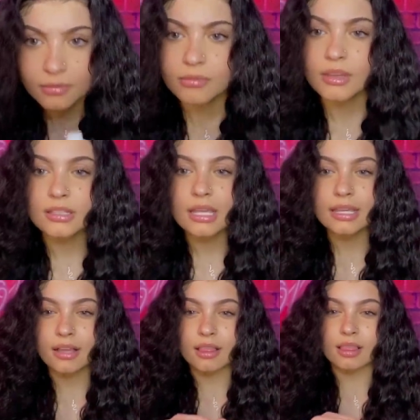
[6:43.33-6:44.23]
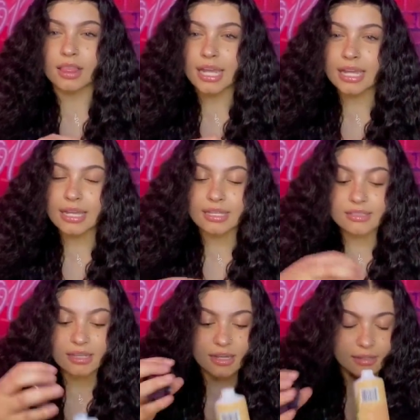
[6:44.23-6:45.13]
It's like light, it's
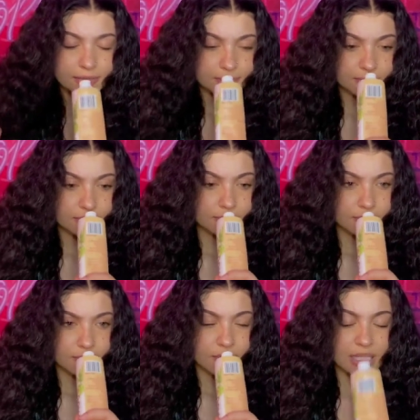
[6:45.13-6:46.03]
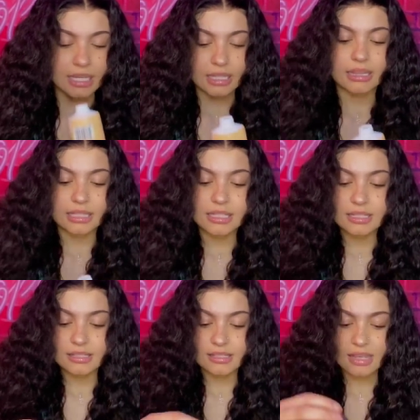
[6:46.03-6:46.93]
like a, like a
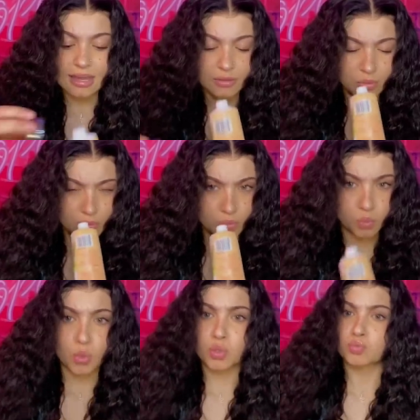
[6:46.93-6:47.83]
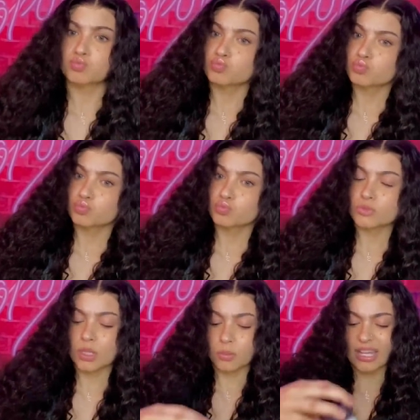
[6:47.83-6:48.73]
clean scent, ooh.
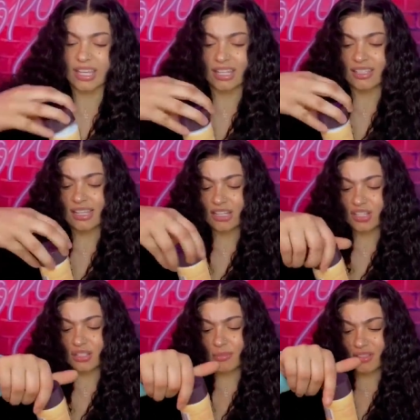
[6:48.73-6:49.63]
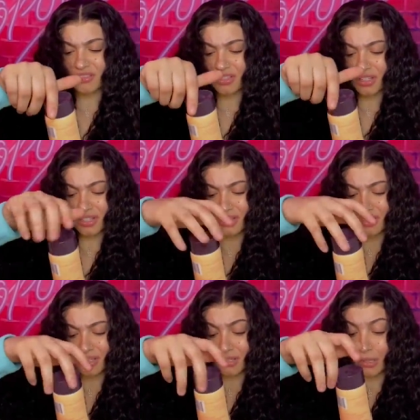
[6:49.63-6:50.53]
Wait, this actually smells good.
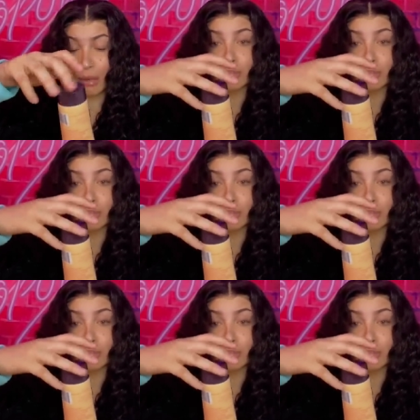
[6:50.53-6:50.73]
I'm gonna